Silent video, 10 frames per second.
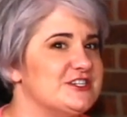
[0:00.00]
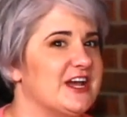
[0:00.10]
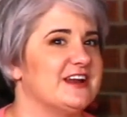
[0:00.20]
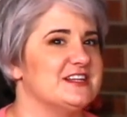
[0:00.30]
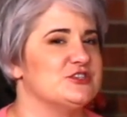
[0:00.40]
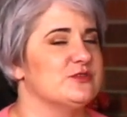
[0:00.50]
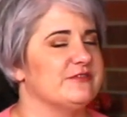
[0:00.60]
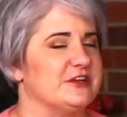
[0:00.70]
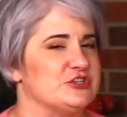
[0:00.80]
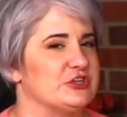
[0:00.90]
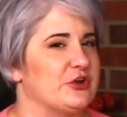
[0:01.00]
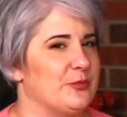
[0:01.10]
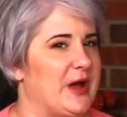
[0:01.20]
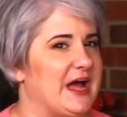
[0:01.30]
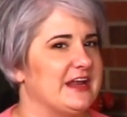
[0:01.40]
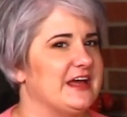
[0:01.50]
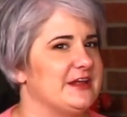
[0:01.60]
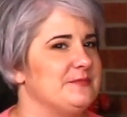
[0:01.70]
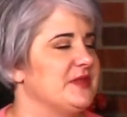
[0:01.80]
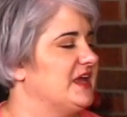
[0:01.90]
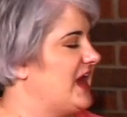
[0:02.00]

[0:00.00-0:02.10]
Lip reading: Yeti to eventually go potty on it.